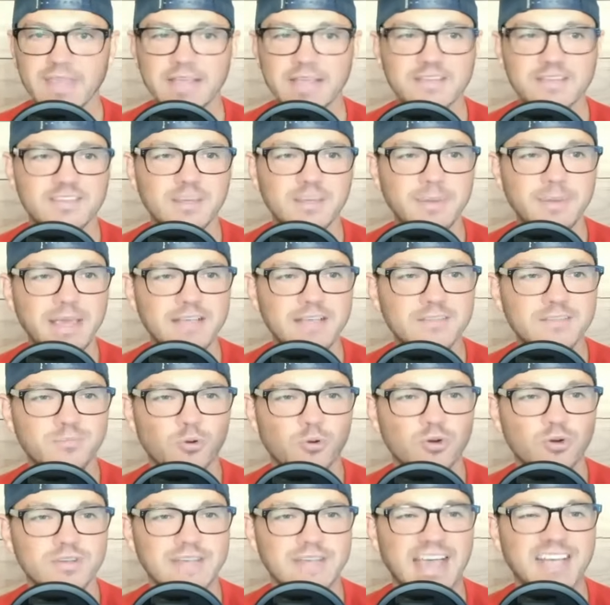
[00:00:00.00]
CBS
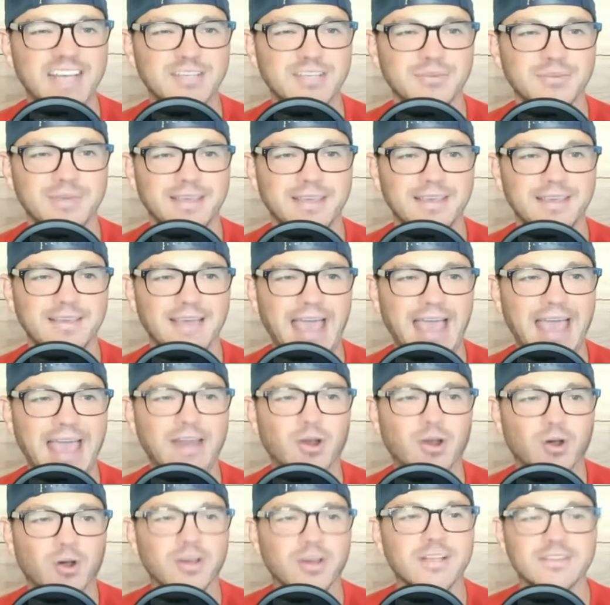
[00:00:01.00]
Sports actually had
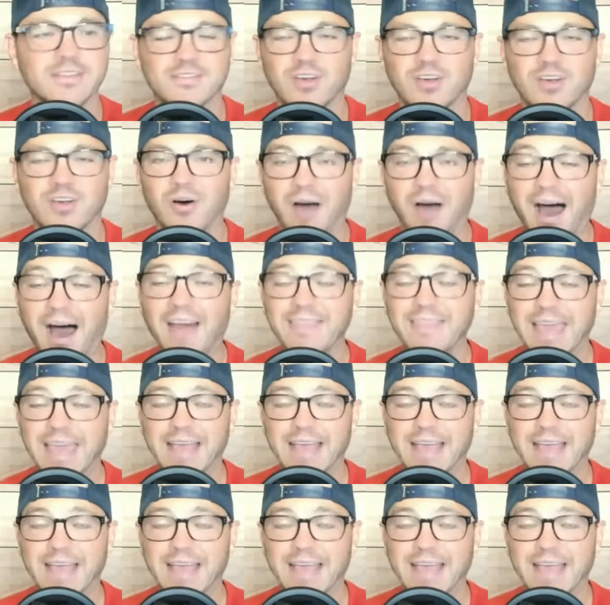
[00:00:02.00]
Arkansas on that